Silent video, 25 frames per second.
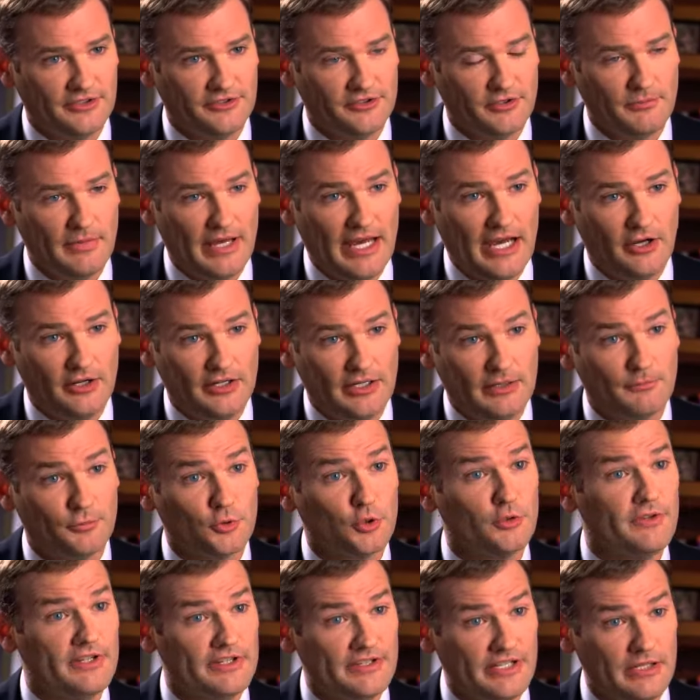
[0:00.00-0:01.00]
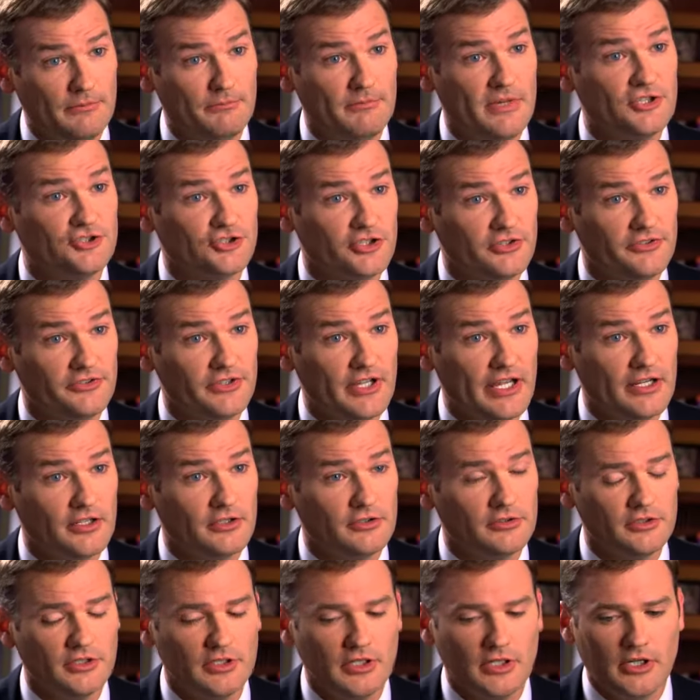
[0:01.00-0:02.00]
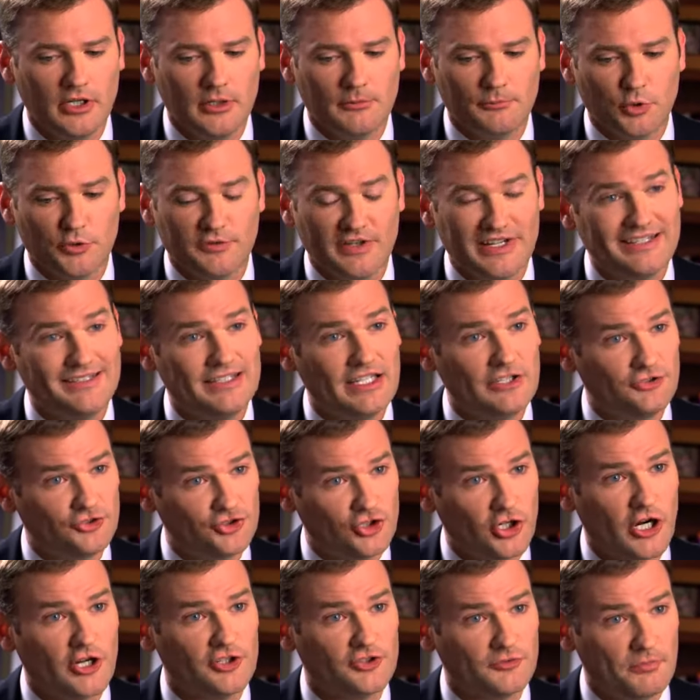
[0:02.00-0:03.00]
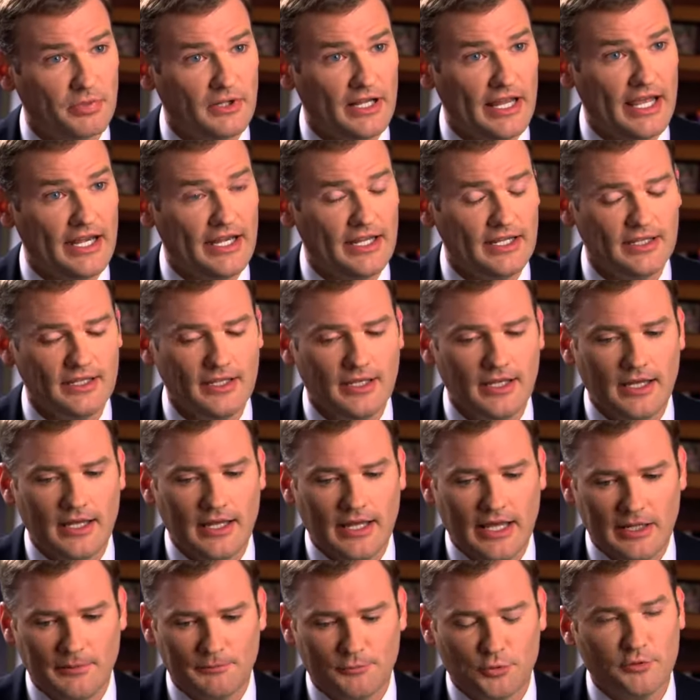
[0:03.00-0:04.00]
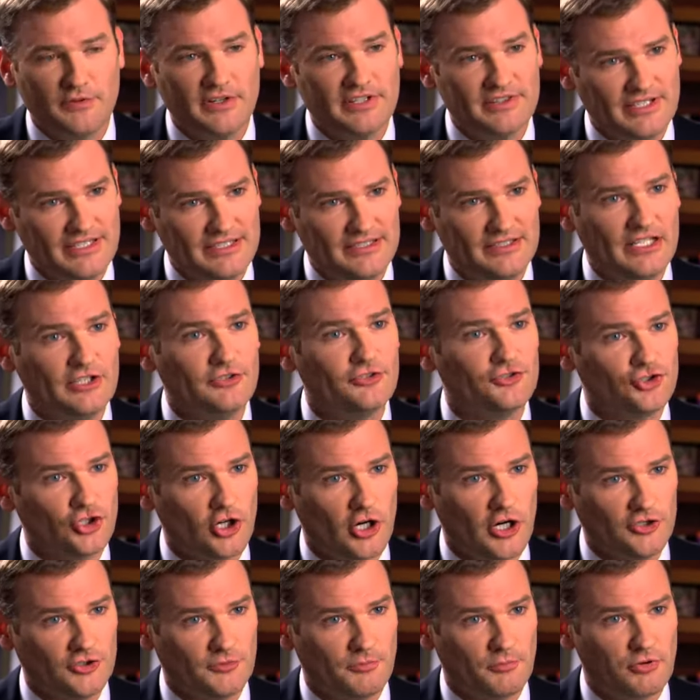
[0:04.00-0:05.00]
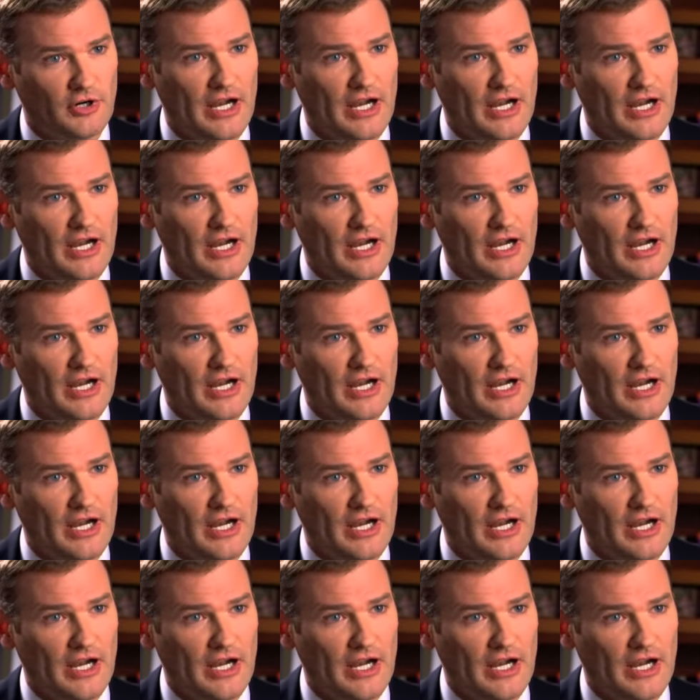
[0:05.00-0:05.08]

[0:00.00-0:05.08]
It's about improving the admission cycle, improving discharge planning, and improving the discharge